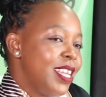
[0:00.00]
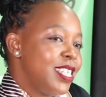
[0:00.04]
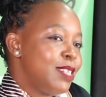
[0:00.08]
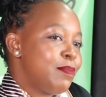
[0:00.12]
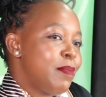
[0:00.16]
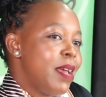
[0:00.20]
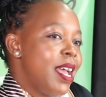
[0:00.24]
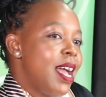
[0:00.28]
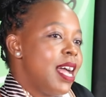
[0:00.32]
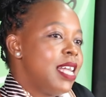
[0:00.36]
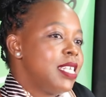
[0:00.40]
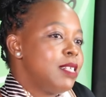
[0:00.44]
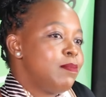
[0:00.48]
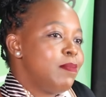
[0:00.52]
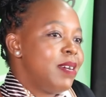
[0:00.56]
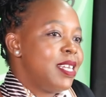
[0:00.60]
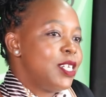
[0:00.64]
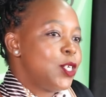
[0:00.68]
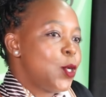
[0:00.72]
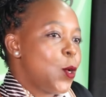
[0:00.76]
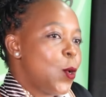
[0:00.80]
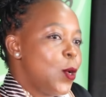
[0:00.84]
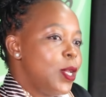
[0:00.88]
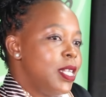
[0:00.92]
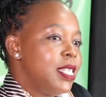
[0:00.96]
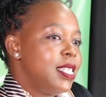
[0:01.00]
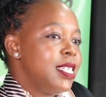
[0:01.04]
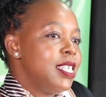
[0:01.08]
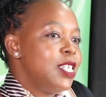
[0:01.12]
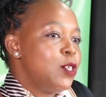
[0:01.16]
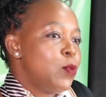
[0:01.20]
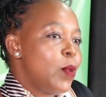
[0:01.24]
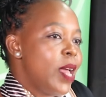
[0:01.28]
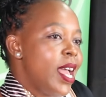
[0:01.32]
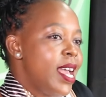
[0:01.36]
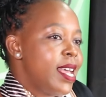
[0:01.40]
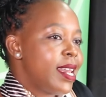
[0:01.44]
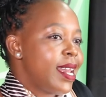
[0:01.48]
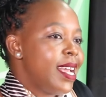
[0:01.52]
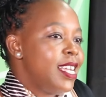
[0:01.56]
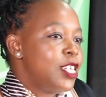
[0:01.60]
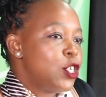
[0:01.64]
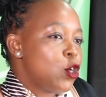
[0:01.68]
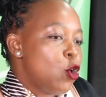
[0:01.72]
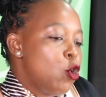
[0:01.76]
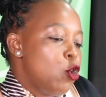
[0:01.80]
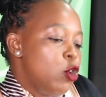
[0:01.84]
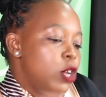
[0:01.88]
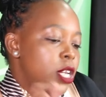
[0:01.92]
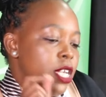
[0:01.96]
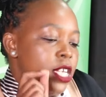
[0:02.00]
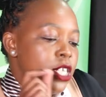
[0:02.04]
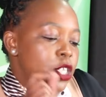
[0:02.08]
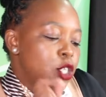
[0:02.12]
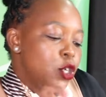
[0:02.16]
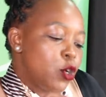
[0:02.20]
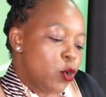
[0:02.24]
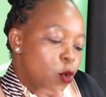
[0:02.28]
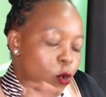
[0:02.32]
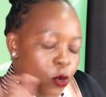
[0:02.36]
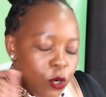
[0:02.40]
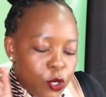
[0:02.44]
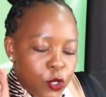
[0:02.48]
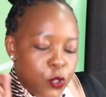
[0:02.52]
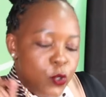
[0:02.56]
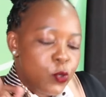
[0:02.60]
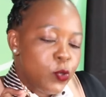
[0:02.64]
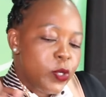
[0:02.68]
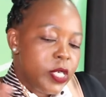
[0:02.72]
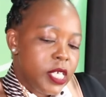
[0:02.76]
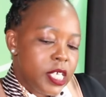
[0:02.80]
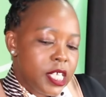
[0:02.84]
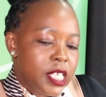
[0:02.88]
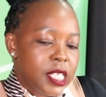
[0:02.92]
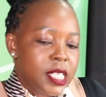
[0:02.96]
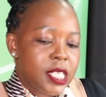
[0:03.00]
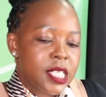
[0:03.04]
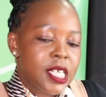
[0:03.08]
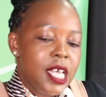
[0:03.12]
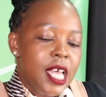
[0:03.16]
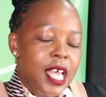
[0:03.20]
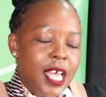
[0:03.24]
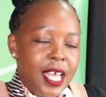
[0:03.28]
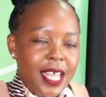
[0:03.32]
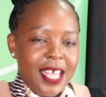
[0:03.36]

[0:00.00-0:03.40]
as my husband calls it, where I write all his wrongdoings.